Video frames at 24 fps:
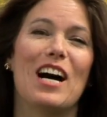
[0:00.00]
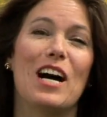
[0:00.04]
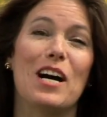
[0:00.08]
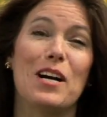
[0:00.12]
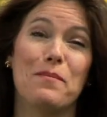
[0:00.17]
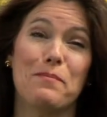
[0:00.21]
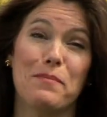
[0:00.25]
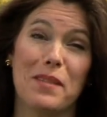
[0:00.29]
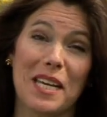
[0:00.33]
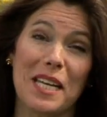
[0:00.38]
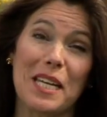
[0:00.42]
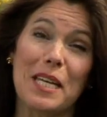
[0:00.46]
A
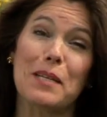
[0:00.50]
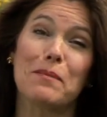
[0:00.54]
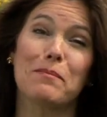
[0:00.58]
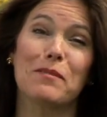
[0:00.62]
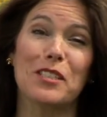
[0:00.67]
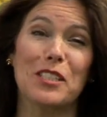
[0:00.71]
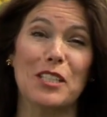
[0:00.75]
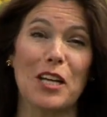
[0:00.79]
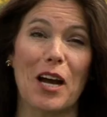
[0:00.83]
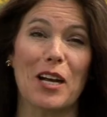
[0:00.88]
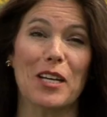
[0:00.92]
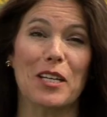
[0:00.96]
medium
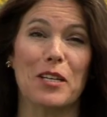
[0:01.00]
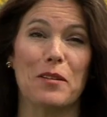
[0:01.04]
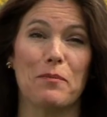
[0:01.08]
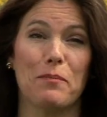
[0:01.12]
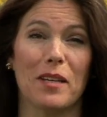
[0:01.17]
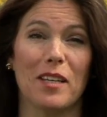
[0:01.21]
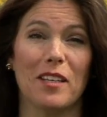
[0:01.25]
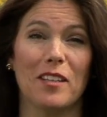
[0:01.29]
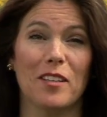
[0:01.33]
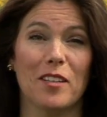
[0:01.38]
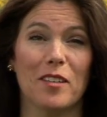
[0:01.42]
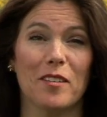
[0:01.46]
shot could
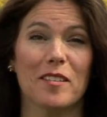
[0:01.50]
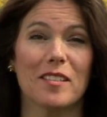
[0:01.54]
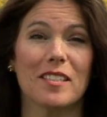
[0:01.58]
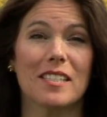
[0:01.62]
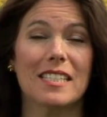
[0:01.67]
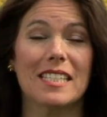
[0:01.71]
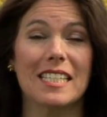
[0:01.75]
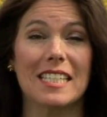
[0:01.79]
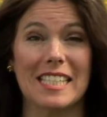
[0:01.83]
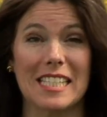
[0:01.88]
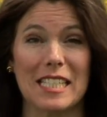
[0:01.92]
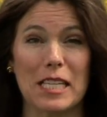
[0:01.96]
be
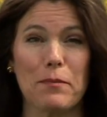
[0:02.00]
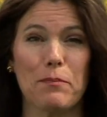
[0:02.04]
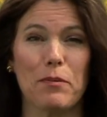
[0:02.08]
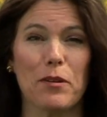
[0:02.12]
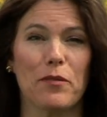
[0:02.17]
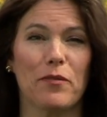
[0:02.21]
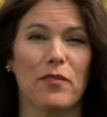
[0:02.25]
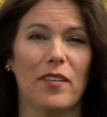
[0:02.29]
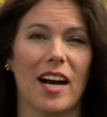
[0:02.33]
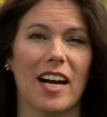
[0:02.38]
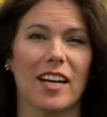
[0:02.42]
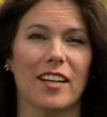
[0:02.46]
used to
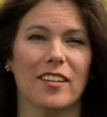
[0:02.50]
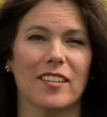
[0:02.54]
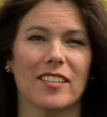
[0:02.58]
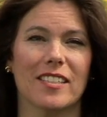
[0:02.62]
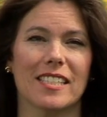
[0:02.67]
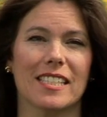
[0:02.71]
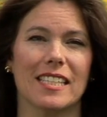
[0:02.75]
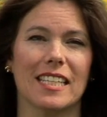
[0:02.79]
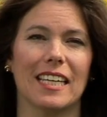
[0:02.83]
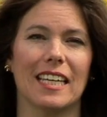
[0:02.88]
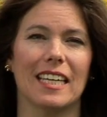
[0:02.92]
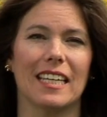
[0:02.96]
simplify your
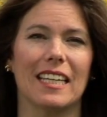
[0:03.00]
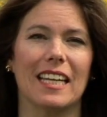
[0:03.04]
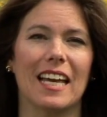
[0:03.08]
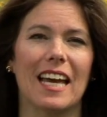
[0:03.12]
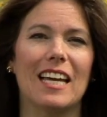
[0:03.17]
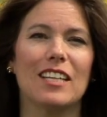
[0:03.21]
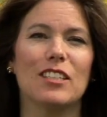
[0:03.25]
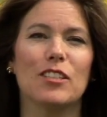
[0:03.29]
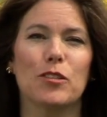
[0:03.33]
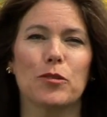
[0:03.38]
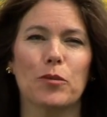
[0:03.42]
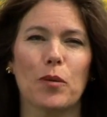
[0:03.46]
scene
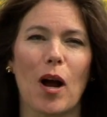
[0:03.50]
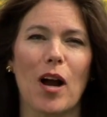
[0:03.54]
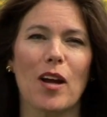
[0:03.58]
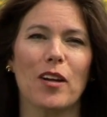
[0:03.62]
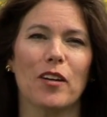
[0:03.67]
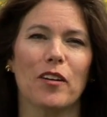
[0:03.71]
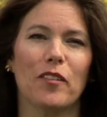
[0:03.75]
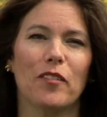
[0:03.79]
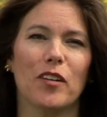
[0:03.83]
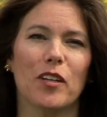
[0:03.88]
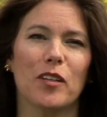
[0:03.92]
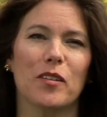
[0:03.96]
and draw
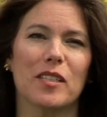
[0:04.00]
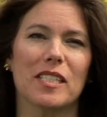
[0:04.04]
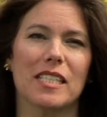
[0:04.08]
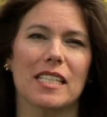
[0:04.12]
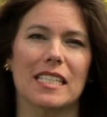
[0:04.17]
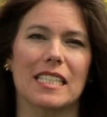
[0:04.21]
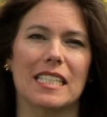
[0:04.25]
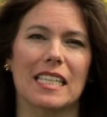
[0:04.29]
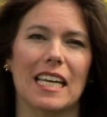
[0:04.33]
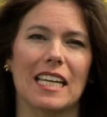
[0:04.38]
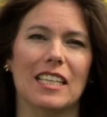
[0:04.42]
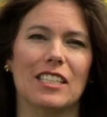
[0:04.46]
your viewers'
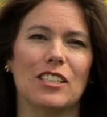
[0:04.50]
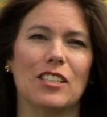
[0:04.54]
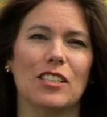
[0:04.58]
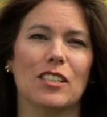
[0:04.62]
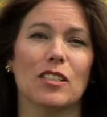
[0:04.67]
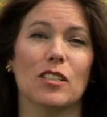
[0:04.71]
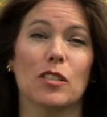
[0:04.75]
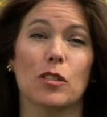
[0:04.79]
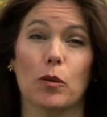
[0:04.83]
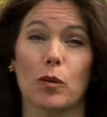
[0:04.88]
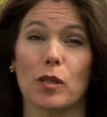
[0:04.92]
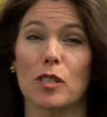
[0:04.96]

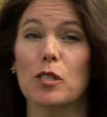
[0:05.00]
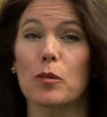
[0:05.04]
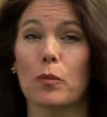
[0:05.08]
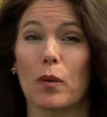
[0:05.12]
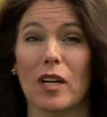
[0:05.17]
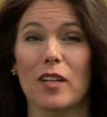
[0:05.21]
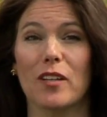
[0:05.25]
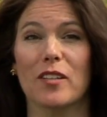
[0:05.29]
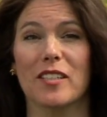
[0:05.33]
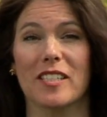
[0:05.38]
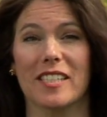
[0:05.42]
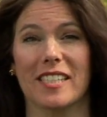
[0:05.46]
attention towards
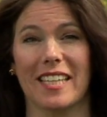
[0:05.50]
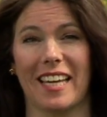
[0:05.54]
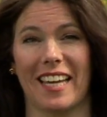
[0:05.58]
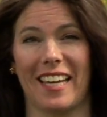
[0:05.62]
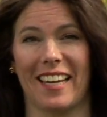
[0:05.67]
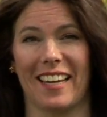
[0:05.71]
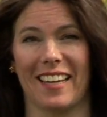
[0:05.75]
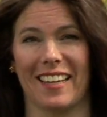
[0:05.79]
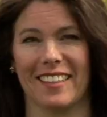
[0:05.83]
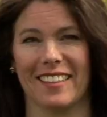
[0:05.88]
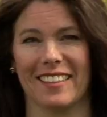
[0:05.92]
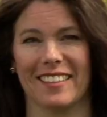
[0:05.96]
what you're
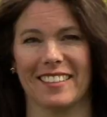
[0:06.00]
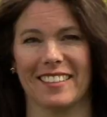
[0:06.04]
saying.